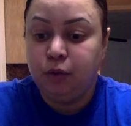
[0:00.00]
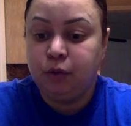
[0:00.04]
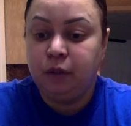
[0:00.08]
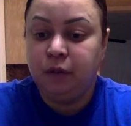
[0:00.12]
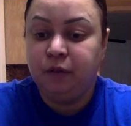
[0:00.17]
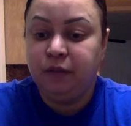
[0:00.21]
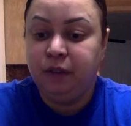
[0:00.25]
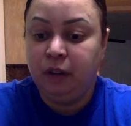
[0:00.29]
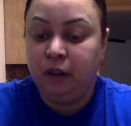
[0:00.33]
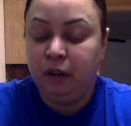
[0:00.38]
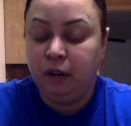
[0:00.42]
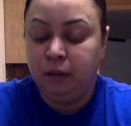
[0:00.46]

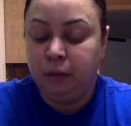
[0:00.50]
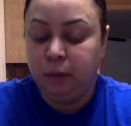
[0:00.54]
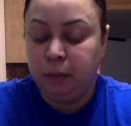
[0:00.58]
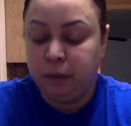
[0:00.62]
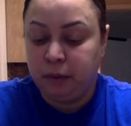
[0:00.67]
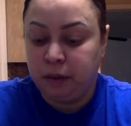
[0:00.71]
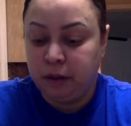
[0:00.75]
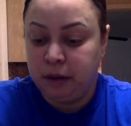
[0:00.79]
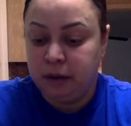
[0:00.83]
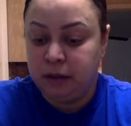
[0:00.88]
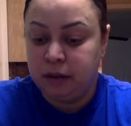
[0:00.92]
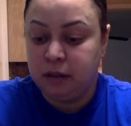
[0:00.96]
severely
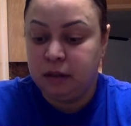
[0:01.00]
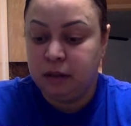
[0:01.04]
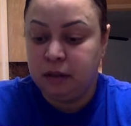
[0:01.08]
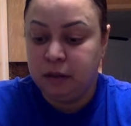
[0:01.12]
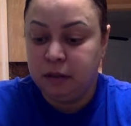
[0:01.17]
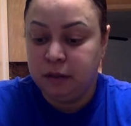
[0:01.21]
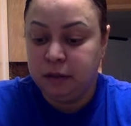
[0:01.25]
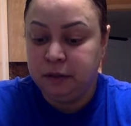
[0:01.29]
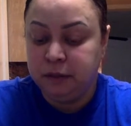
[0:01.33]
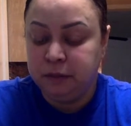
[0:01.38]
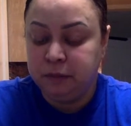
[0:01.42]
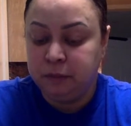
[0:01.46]

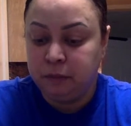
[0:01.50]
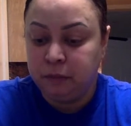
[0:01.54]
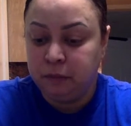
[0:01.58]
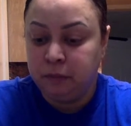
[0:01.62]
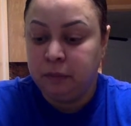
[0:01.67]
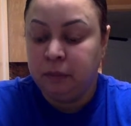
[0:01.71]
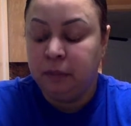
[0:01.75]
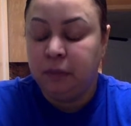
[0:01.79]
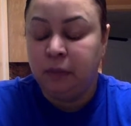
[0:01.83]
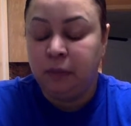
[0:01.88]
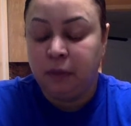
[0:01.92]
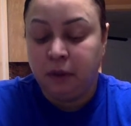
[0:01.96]
depressed
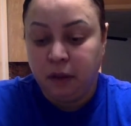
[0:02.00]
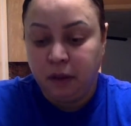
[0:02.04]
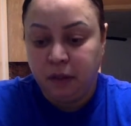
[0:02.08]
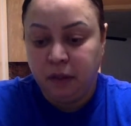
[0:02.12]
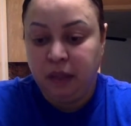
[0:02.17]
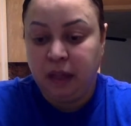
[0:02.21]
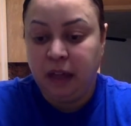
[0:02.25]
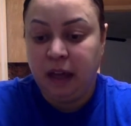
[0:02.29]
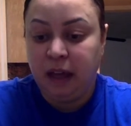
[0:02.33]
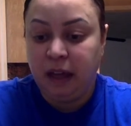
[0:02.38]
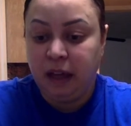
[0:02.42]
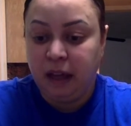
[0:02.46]

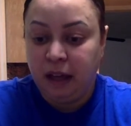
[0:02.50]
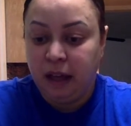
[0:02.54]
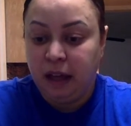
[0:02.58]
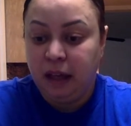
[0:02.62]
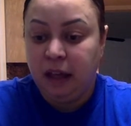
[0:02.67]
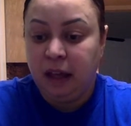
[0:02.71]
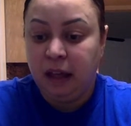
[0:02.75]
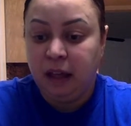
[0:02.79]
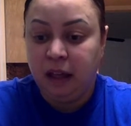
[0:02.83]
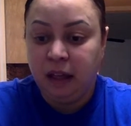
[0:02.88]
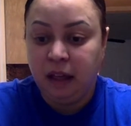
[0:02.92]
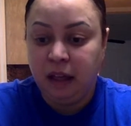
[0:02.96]
that
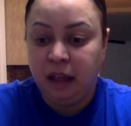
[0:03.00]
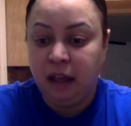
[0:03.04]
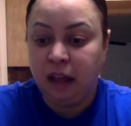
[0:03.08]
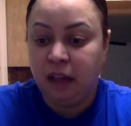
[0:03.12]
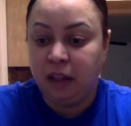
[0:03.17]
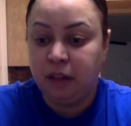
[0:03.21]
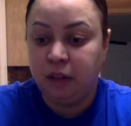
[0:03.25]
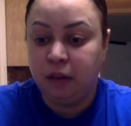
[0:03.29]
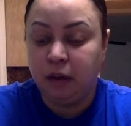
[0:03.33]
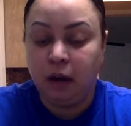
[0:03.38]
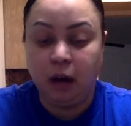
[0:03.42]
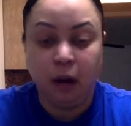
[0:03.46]
I
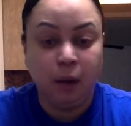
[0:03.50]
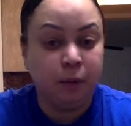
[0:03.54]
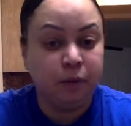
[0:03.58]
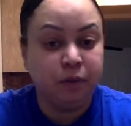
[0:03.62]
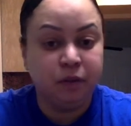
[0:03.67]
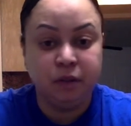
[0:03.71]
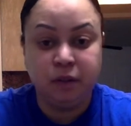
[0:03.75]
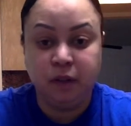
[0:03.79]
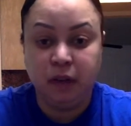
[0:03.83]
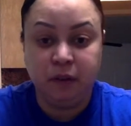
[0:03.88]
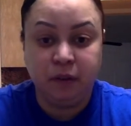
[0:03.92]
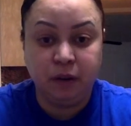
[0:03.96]
thought I
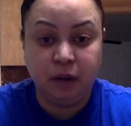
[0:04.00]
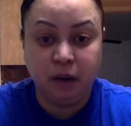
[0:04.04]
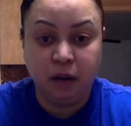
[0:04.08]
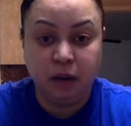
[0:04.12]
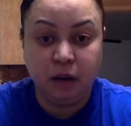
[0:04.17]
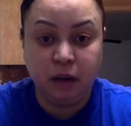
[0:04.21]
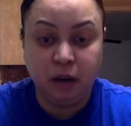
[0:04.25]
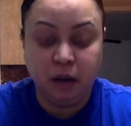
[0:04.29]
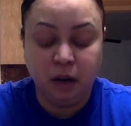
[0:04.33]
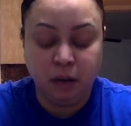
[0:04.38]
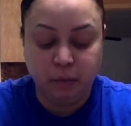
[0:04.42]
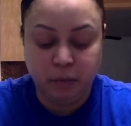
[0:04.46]
was never going
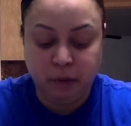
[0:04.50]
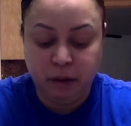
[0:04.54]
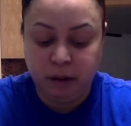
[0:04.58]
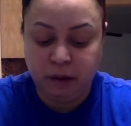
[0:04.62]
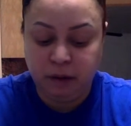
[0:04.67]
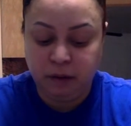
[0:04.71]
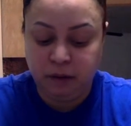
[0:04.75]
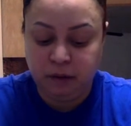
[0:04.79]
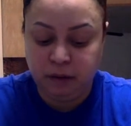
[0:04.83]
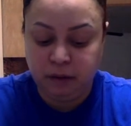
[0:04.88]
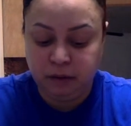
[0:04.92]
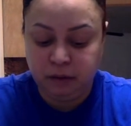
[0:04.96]
to come out
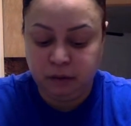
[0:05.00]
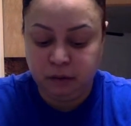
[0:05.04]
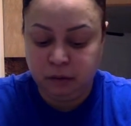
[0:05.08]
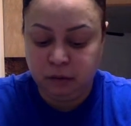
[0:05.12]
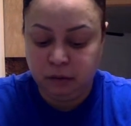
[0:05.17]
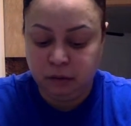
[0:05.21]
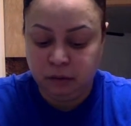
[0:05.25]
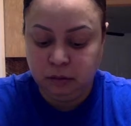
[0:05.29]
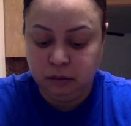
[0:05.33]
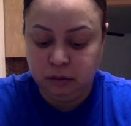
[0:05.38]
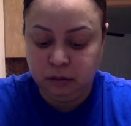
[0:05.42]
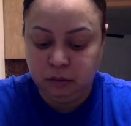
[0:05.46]
of it
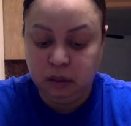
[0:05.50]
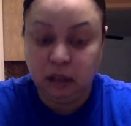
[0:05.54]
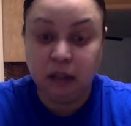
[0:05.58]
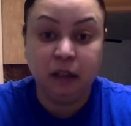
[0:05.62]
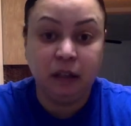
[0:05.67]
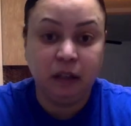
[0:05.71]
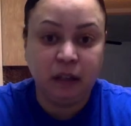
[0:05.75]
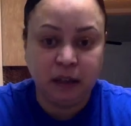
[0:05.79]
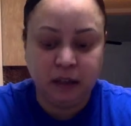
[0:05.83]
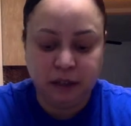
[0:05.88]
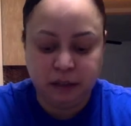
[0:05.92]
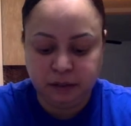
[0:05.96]

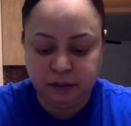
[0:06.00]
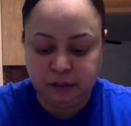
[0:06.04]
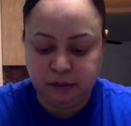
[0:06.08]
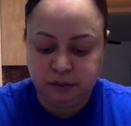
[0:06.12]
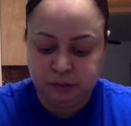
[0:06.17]
alive.